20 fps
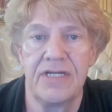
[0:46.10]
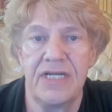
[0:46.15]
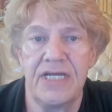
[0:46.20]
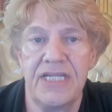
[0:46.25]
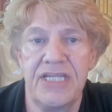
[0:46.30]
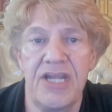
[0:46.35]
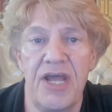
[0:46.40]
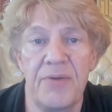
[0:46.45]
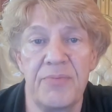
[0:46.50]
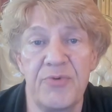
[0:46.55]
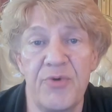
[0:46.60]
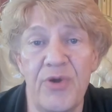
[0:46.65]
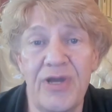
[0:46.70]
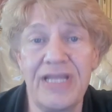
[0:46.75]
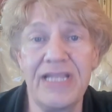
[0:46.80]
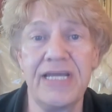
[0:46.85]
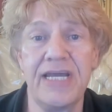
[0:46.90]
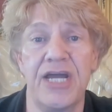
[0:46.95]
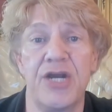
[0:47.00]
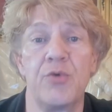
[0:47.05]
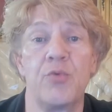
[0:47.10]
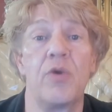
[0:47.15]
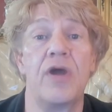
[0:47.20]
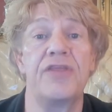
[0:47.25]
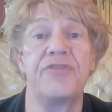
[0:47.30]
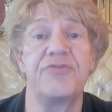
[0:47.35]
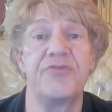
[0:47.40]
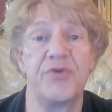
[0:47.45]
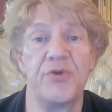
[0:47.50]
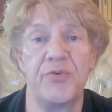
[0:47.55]
Now I'm quickly going to
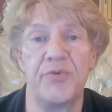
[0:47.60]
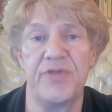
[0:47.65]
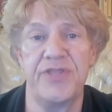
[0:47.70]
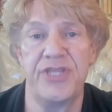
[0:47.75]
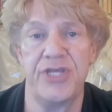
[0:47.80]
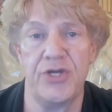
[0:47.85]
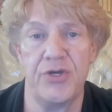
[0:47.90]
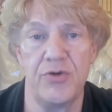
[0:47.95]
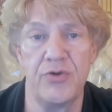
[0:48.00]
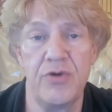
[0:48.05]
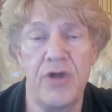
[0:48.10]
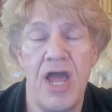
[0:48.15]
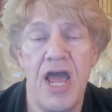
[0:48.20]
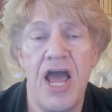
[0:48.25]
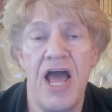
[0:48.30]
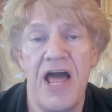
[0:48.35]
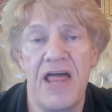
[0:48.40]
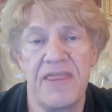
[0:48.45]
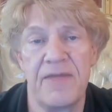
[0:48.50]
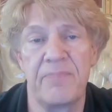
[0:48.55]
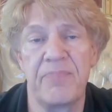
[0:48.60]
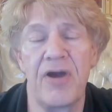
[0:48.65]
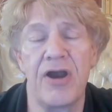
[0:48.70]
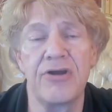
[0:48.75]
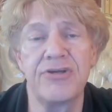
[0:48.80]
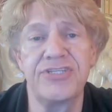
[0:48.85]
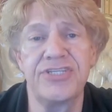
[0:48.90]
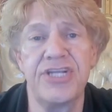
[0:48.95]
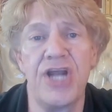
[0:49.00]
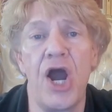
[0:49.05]
run through with you the
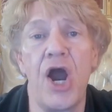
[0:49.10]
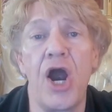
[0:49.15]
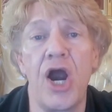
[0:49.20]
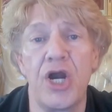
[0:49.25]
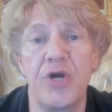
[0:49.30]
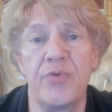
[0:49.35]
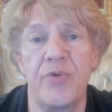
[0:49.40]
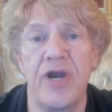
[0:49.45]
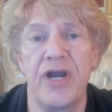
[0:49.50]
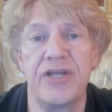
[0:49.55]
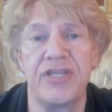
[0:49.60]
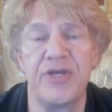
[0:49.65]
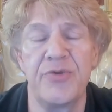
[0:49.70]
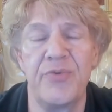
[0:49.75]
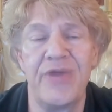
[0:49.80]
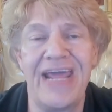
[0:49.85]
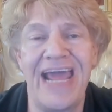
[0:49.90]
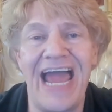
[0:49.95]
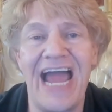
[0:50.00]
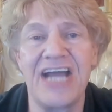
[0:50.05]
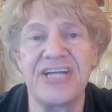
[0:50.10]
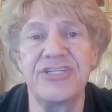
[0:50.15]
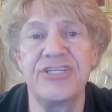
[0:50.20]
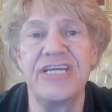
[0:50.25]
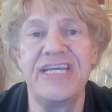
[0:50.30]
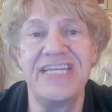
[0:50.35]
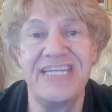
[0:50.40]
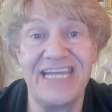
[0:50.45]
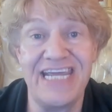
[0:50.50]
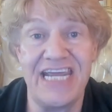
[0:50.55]
parts and hardware that we
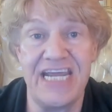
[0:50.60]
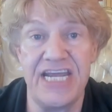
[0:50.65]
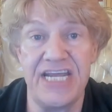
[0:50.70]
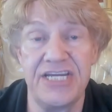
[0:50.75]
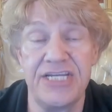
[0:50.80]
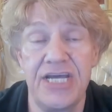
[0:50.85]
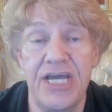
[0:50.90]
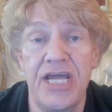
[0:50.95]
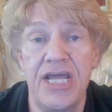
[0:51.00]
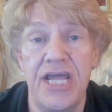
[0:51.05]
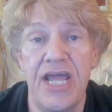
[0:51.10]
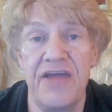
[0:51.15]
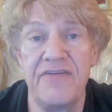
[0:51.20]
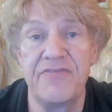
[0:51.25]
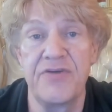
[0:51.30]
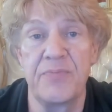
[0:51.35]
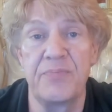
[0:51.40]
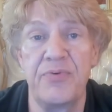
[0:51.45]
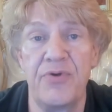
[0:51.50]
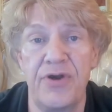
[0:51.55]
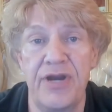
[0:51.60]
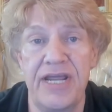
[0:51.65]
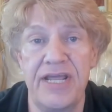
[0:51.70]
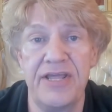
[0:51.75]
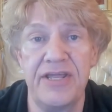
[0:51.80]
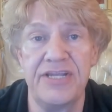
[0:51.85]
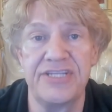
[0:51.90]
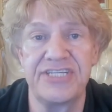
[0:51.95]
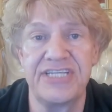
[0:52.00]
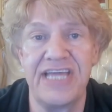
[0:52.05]
actually need if you're
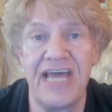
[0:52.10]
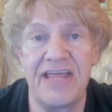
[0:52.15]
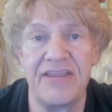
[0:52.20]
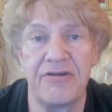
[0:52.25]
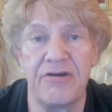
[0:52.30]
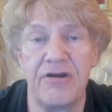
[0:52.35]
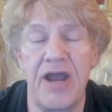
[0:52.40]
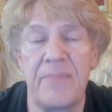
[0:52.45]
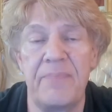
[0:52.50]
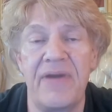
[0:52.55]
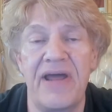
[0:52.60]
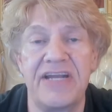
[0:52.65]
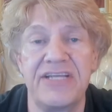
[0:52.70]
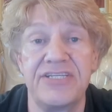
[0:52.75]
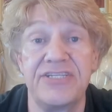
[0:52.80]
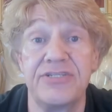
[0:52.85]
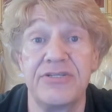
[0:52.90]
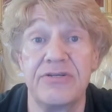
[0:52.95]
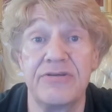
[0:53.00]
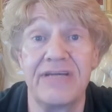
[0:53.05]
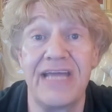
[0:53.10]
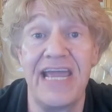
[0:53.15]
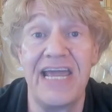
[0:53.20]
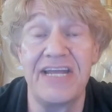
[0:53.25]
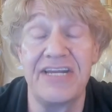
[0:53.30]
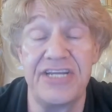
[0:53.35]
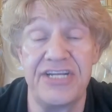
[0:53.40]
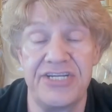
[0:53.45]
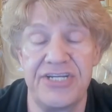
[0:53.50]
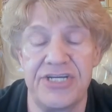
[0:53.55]
putting together a pedestal
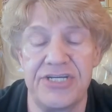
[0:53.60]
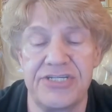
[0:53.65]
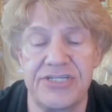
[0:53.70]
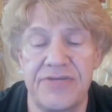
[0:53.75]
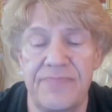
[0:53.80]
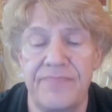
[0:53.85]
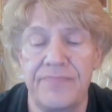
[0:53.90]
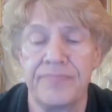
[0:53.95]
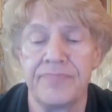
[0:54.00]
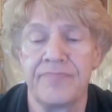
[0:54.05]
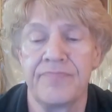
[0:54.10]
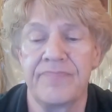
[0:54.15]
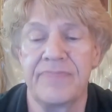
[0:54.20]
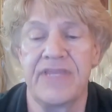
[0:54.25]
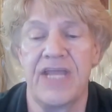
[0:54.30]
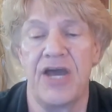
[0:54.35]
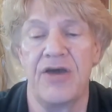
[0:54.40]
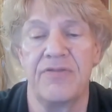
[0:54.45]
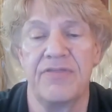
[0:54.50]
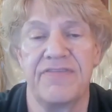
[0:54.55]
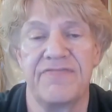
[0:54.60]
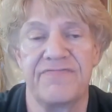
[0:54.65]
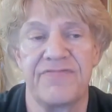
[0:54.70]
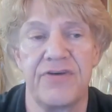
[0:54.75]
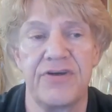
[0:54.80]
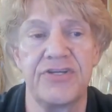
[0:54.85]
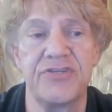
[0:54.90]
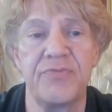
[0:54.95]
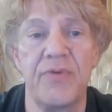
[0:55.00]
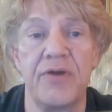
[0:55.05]
candy dish. Now the
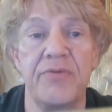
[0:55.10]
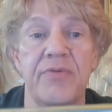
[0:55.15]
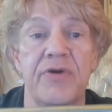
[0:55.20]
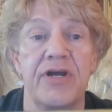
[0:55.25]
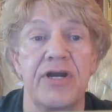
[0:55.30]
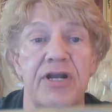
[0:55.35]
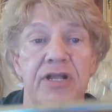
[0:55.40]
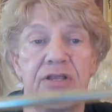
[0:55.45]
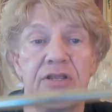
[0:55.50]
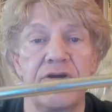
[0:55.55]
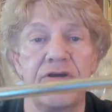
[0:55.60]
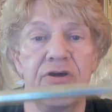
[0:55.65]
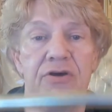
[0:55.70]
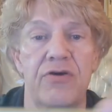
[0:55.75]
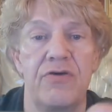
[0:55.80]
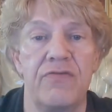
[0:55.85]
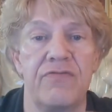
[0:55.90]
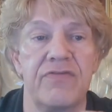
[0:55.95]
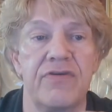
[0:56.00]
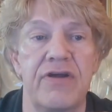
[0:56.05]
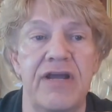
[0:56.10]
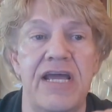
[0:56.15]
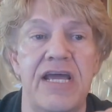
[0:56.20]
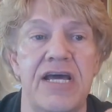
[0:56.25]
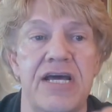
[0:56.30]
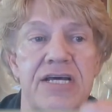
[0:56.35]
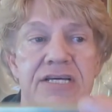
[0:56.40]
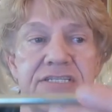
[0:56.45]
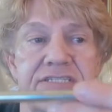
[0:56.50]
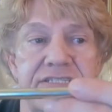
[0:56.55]
first one we're going to look over
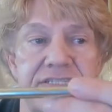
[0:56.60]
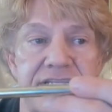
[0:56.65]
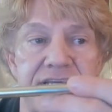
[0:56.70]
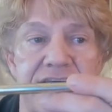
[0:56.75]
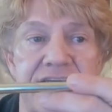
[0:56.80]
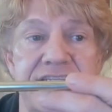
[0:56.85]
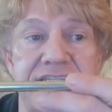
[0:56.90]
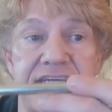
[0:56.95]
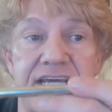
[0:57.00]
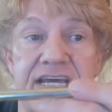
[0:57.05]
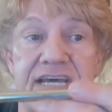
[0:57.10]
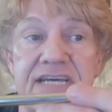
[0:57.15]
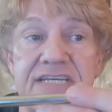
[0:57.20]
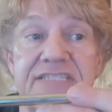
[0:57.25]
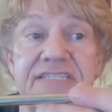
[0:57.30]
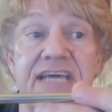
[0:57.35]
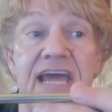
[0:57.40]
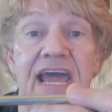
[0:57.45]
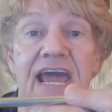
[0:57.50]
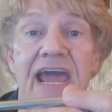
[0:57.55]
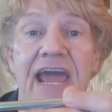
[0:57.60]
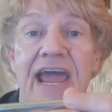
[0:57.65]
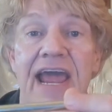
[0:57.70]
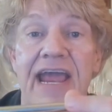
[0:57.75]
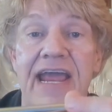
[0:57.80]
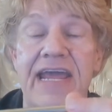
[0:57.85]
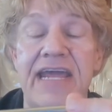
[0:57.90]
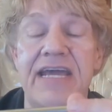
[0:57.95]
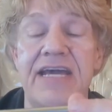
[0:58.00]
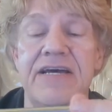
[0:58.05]
is this is a